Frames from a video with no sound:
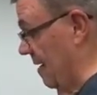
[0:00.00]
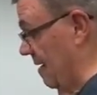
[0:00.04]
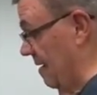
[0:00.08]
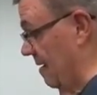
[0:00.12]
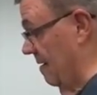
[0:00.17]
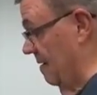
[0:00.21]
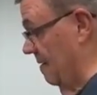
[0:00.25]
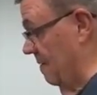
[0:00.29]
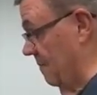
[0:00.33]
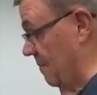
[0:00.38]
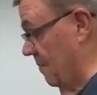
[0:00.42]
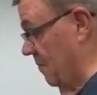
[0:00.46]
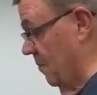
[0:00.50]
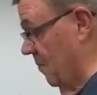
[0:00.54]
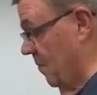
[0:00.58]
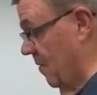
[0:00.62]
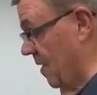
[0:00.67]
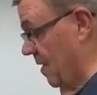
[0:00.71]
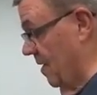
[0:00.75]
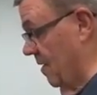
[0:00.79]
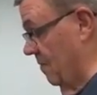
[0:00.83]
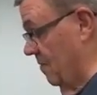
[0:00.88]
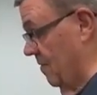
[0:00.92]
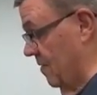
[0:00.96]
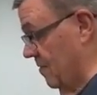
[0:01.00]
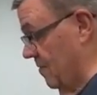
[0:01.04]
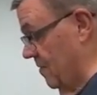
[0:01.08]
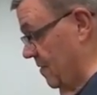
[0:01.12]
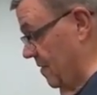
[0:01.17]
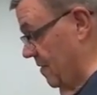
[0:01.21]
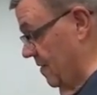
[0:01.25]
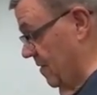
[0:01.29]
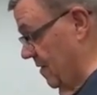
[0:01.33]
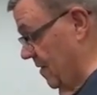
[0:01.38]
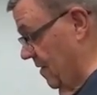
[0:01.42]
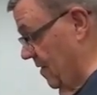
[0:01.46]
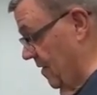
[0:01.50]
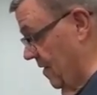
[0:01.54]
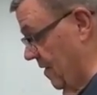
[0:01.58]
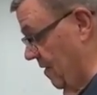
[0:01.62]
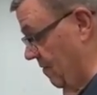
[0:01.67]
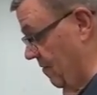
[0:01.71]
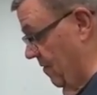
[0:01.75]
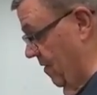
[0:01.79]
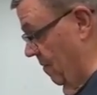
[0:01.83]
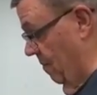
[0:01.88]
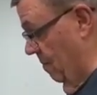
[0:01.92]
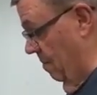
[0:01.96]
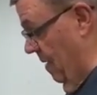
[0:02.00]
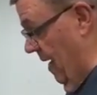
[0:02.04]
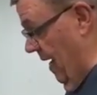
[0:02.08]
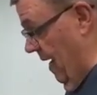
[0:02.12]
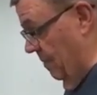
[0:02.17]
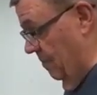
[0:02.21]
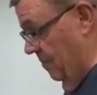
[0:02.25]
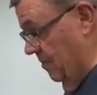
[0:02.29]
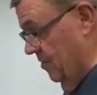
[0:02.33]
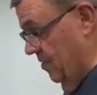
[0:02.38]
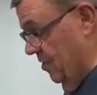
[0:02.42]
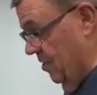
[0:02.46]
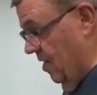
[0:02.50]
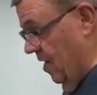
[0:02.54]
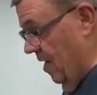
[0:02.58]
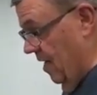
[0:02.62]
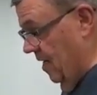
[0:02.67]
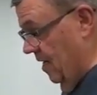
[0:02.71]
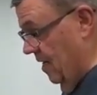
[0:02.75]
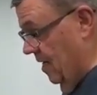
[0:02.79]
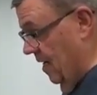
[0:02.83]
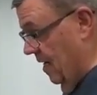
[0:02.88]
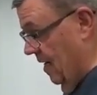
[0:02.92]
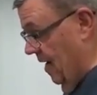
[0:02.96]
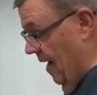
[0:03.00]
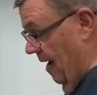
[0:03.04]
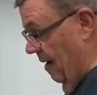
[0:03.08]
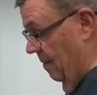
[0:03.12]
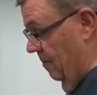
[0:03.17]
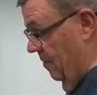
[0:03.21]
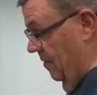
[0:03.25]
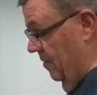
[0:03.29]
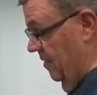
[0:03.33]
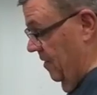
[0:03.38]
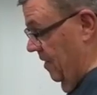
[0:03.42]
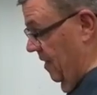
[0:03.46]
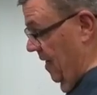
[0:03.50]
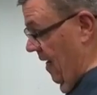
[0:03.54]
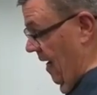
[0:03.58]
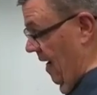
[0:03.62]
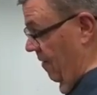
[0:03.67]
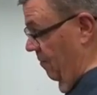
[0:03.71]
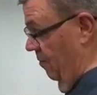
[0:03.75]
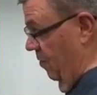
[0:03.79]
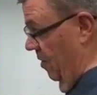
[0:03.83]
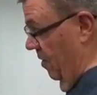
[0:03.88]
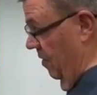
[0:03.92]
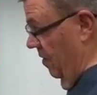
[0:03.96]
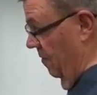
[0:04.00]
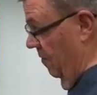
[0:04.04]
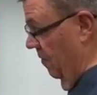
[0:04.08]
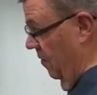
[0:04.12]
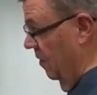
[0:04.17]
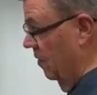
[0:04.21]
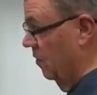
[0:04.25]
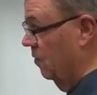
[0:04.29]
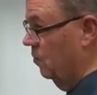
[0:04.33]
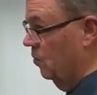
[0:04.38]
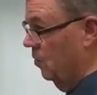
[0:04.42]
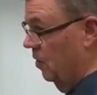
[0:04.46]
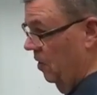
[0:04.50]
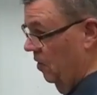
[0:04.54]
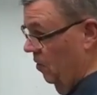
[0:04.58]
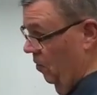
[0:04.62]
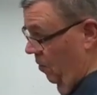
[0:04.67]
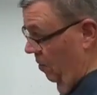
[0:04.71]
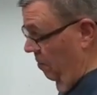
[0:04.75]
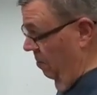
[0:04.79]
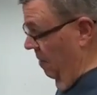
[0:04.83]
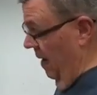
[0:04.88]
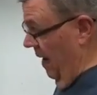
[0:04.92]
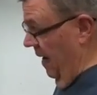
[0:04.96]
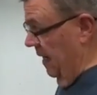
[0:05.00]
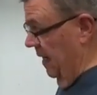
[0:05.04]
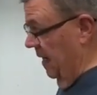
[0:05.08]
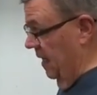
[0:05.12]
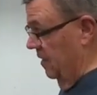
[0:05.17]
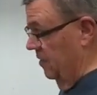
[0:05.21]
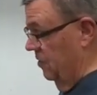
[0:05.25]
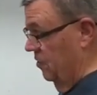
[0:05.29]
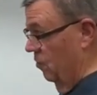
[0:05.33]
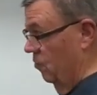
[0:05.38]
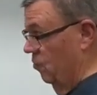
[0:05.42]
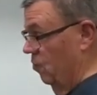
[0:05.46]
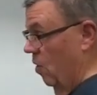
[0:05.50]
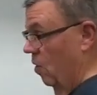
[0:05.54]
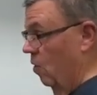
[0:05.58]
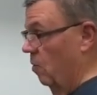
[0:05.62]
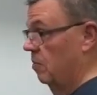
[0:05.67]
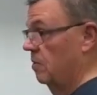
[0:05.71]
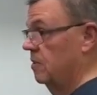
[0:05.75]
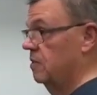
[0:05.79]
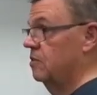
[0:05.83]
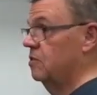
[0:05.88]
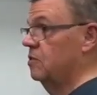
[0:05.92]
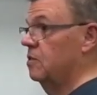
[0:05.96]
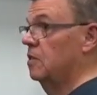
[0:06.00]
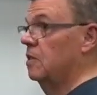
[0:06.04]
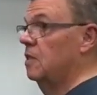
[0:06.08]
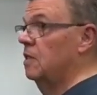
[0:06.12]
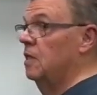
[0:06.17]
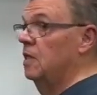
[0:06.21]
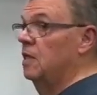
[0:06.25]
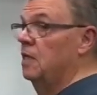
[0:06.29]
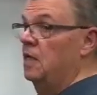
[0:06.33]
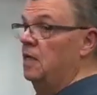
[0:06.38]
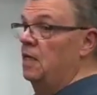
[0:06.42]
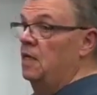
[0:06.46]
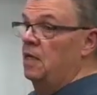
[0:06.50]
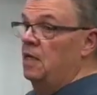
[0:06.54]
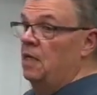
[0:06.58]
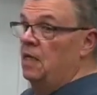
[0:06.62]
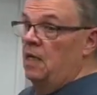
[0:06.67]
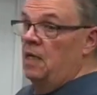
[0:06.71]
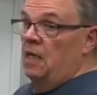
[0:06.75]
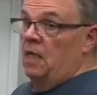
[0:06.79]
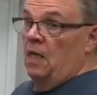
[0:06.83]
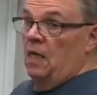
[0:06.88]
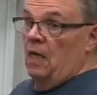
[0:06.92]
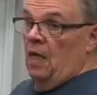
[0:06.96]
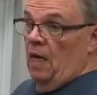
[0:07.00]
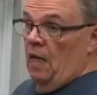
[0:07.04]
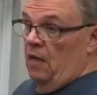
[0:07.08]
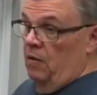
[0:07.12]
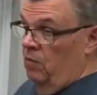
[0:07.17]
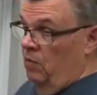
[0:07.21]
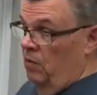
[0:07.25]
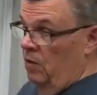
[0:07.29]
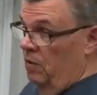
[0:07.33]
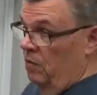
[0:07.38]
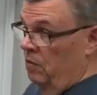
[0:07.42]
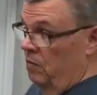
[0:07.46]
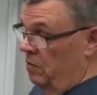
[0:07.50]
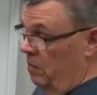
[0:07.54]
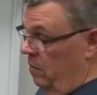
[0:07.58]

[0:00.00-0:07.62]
um, of, of the Bible study tonight, but tonight we're, we're going back into Romans. And uh,